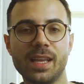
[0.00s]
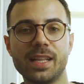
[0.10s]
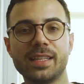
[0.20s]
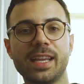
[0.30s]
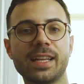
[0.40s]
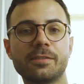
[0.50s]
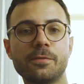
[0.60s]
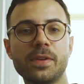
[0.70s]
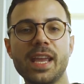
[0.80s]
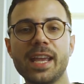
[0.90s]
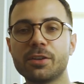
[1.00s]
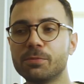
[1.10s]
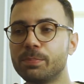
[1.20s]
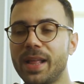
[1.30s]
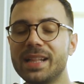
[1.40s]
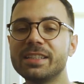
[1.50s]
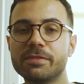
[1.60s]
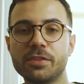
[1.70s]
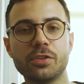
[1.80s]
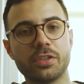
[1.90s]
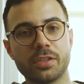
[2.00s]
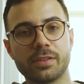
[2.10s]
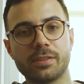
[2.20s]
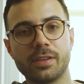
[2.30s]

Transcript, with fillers: and they can create compelling future